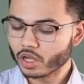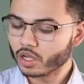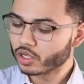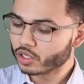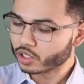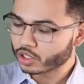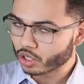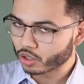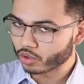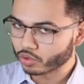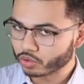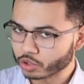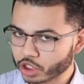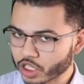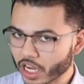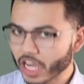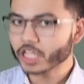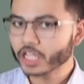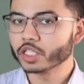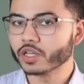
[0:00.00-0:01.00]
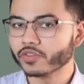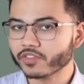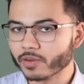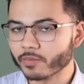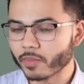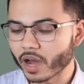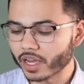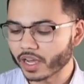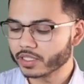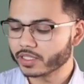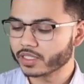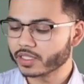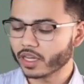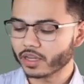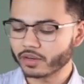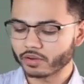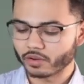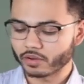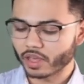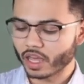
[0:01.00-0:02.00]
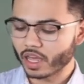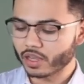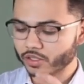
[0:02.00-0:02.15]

So change of the mindset, okay?